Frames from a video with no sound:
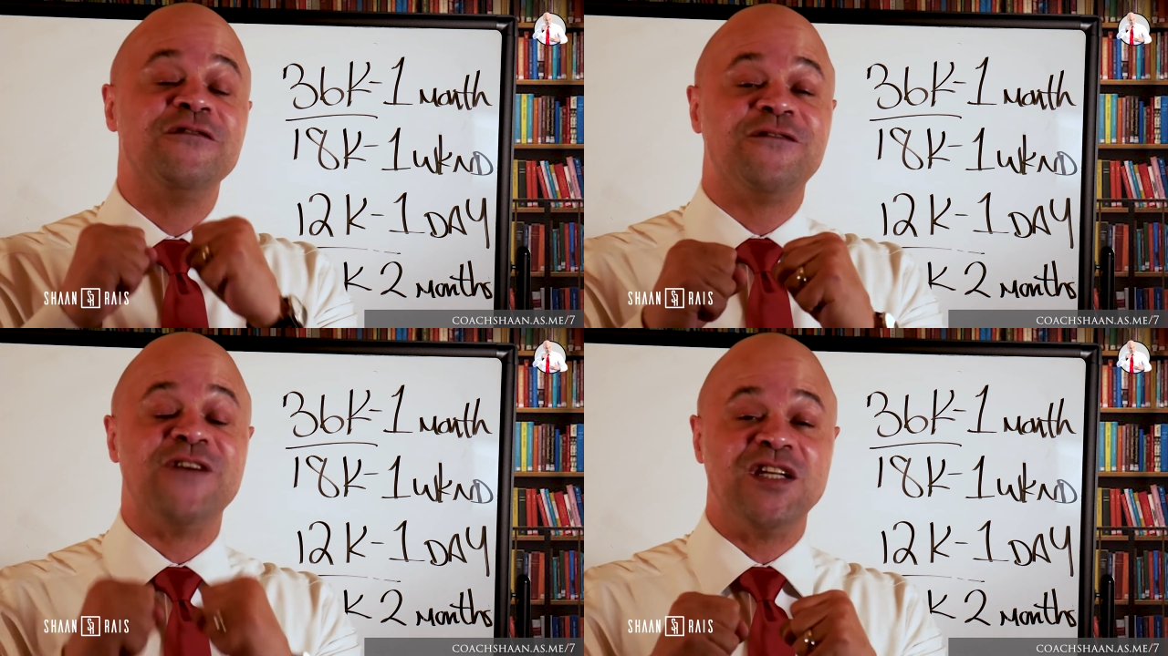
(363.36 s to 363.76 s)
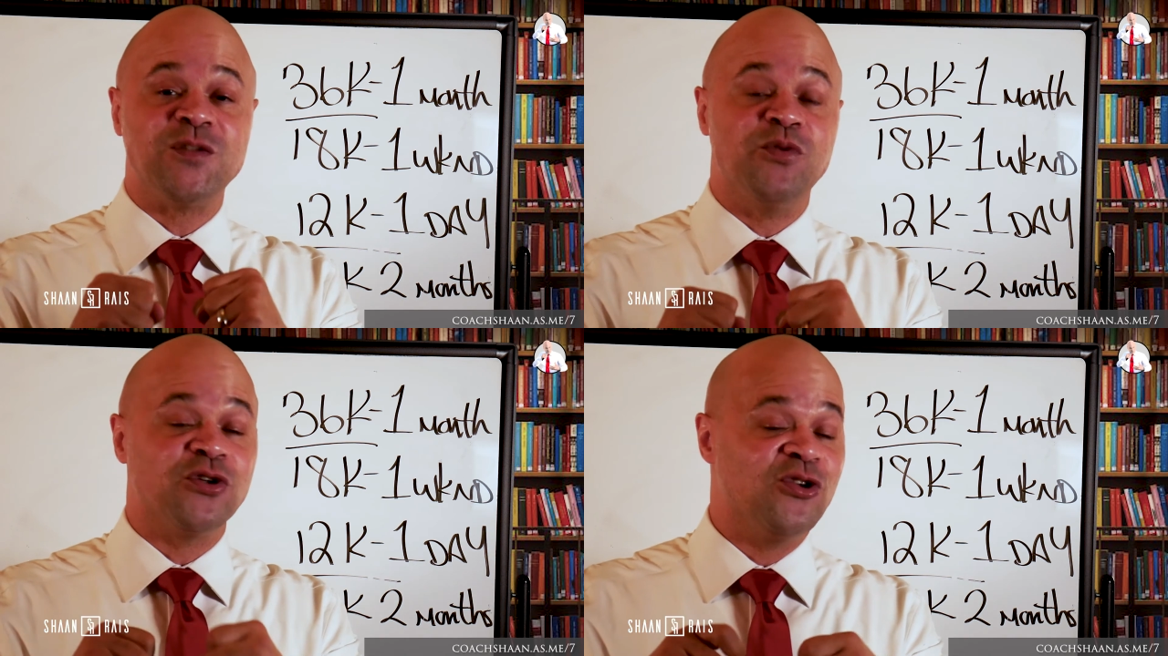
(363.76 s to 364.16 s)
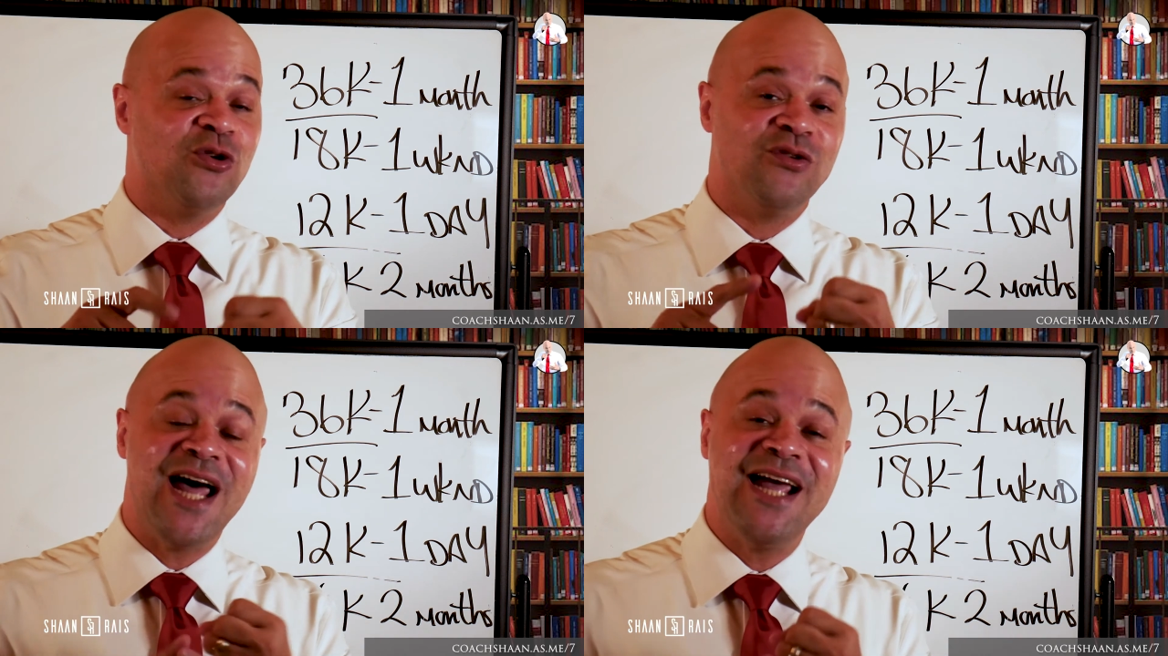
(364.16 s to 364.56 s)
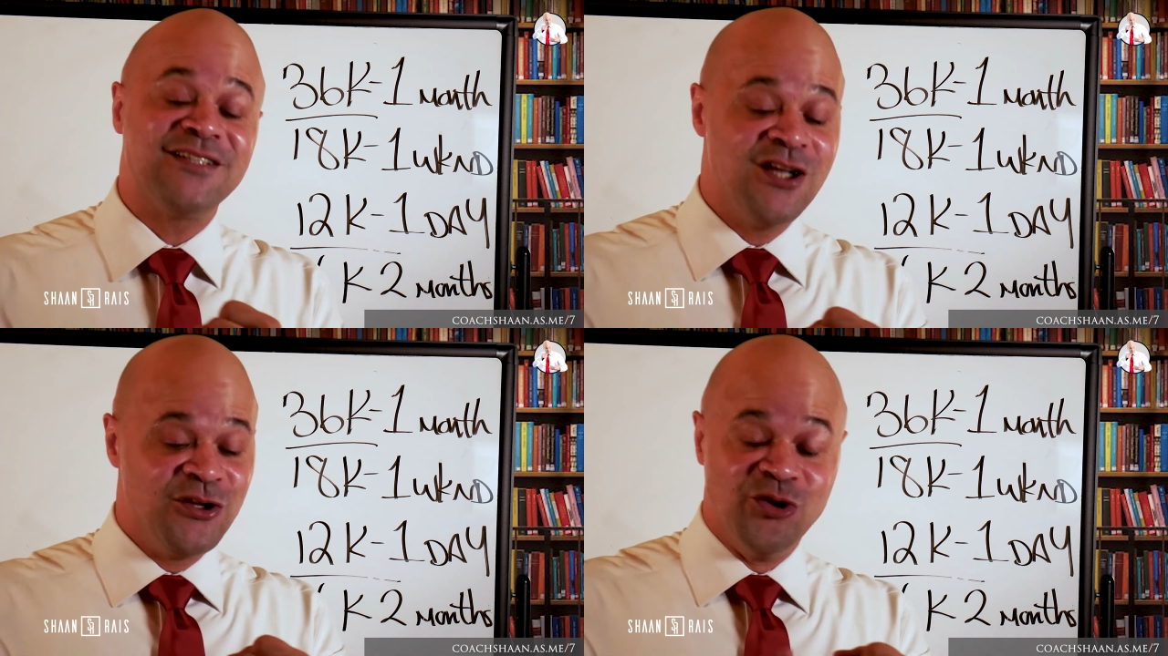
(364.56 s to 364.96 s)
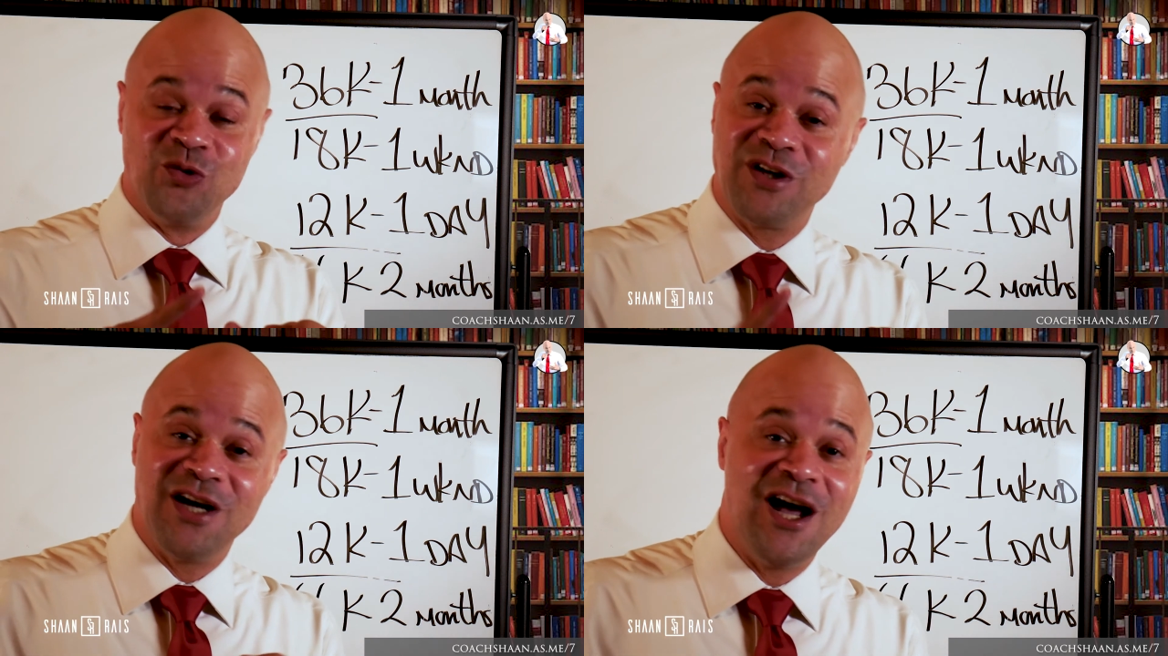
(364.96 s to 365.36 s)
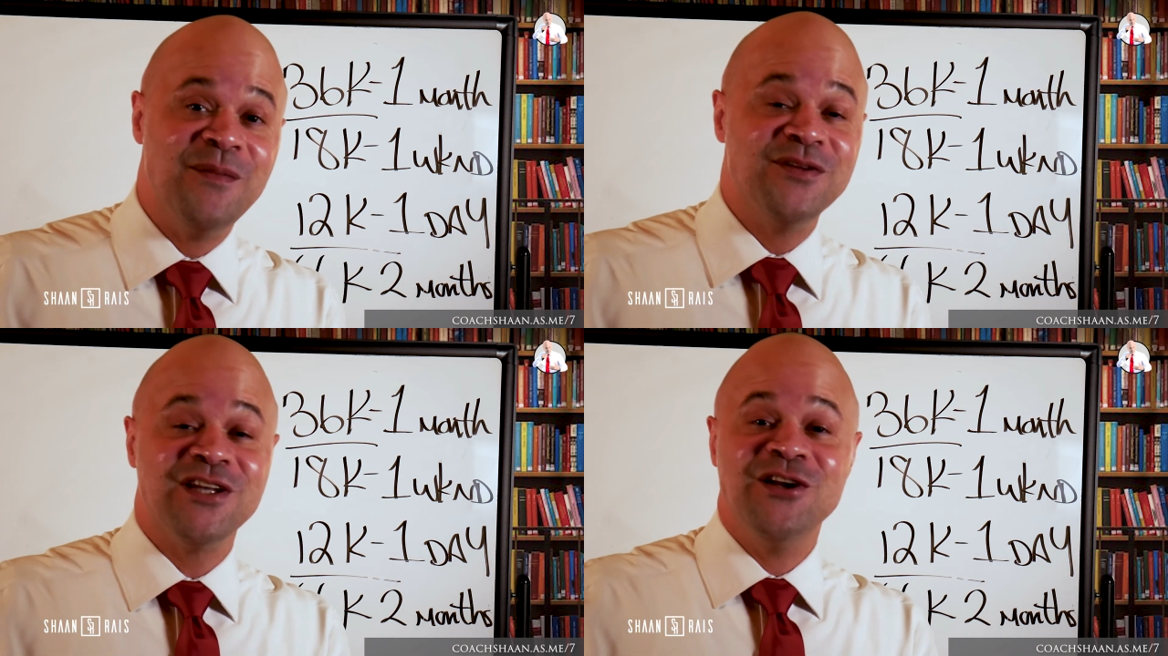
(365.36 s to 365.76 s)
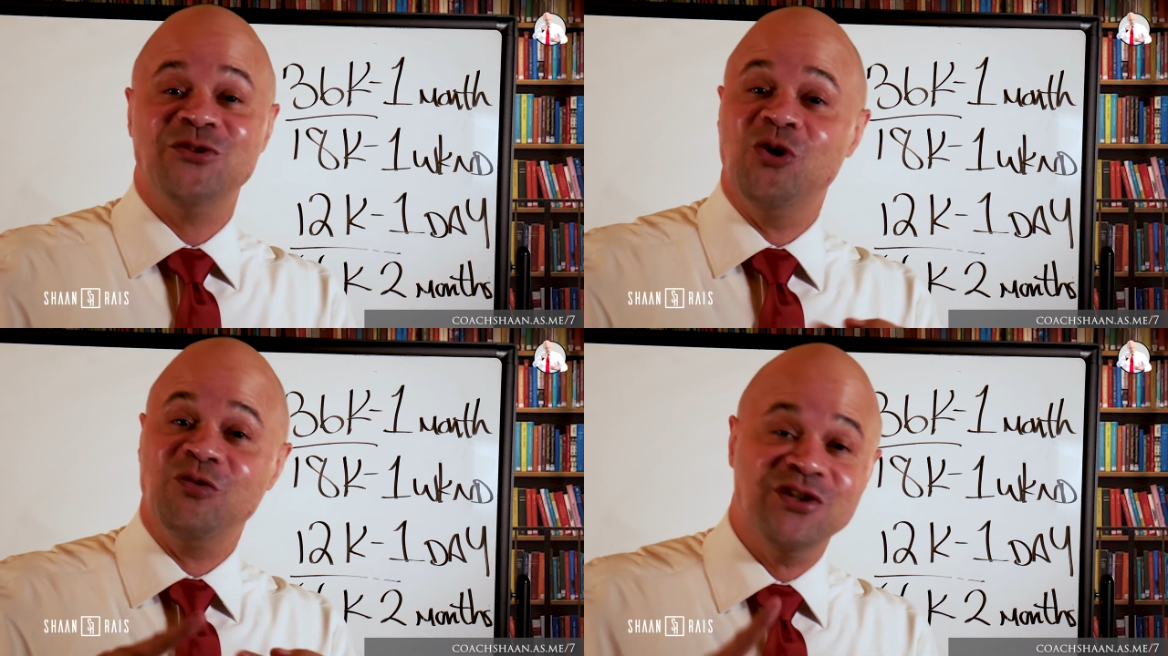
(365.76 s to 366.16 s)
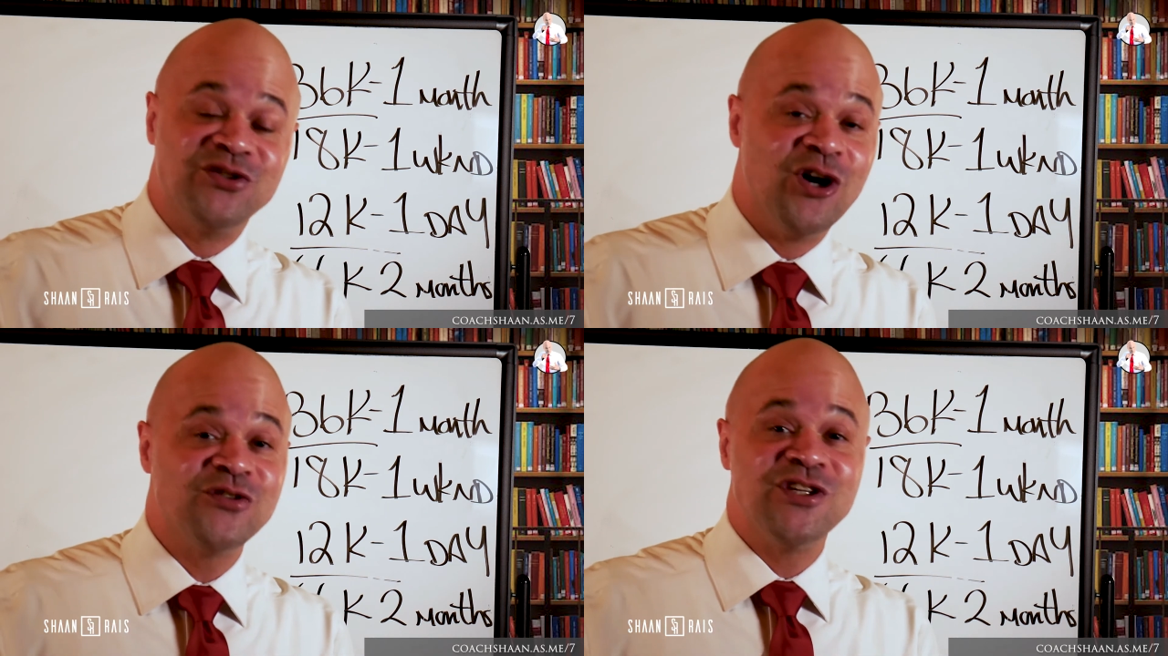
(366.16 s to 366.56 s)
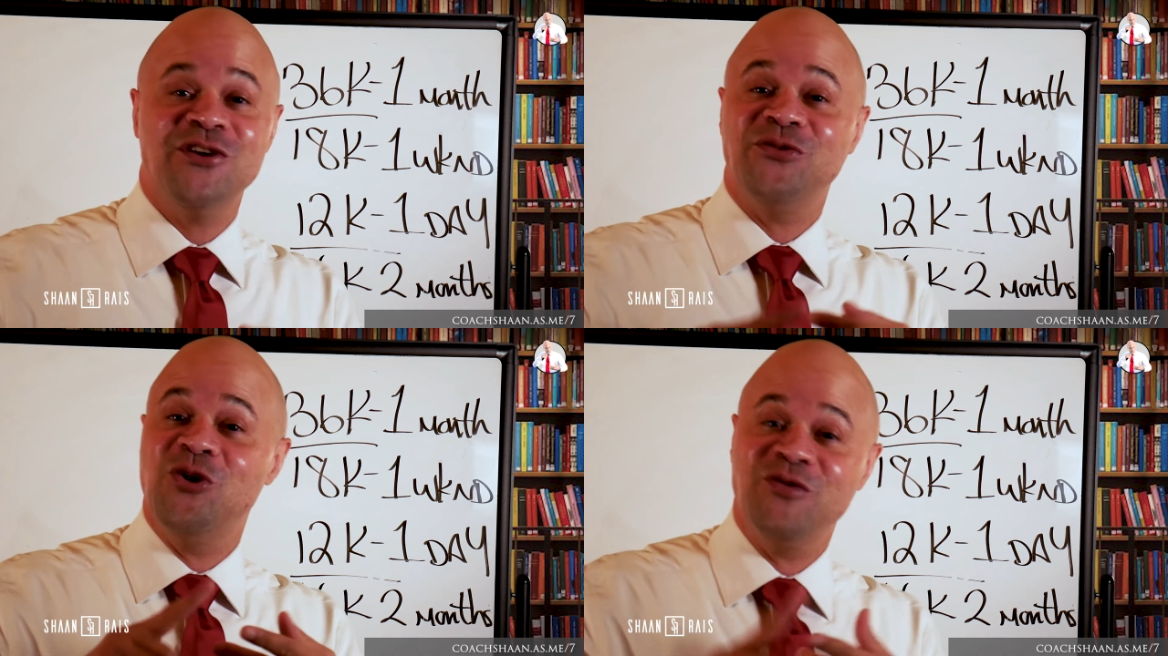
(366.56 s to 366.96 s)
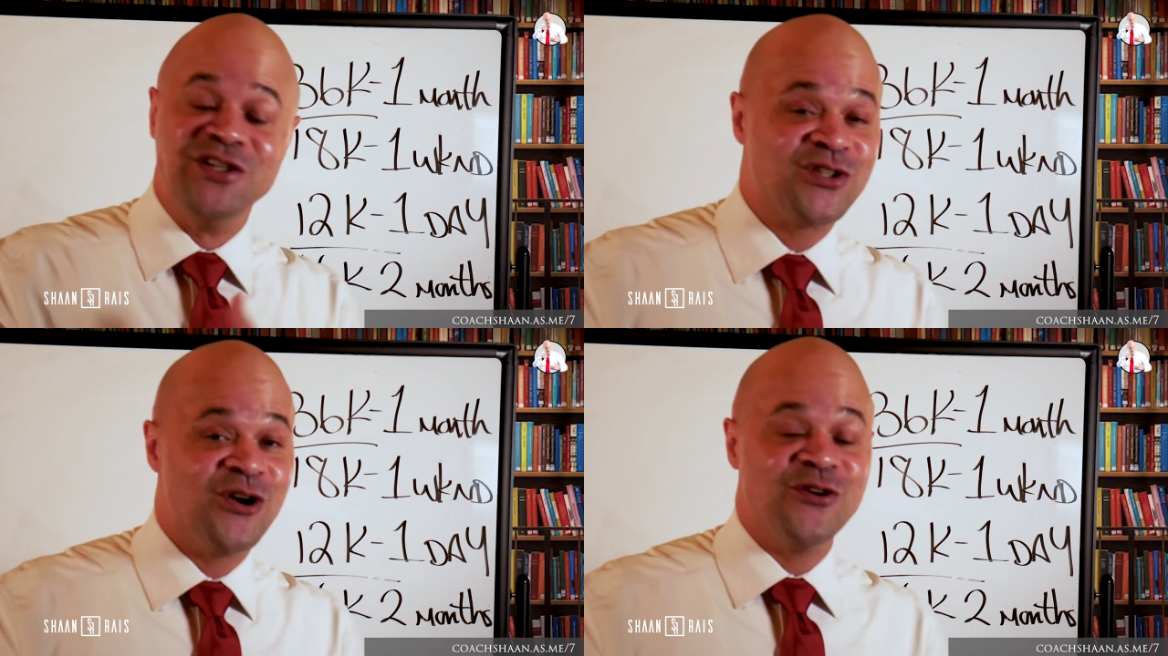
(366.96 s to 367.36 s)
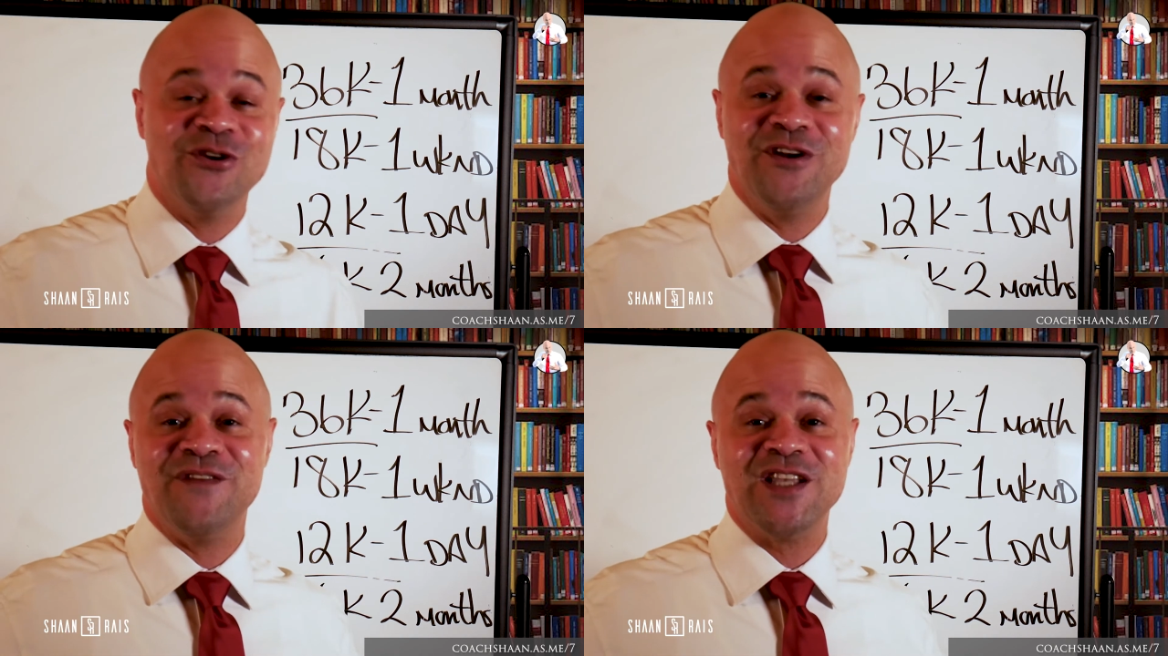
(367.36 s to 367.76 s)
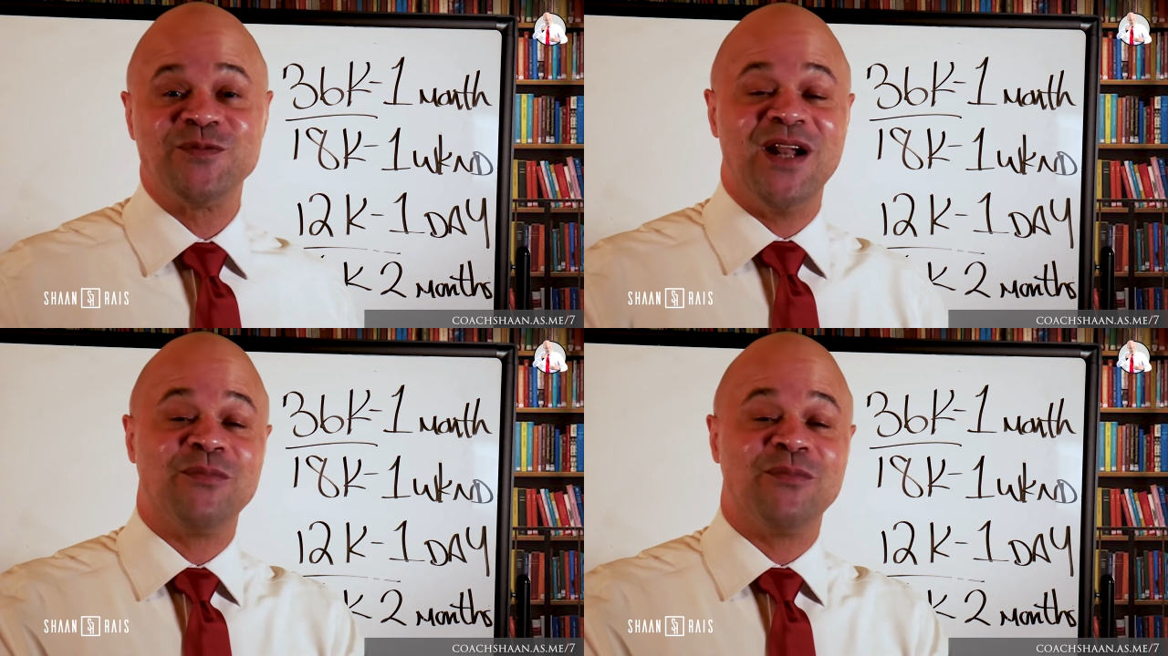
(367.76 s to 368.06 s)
on Facebook. No likes, no comments, no results, no return on investment.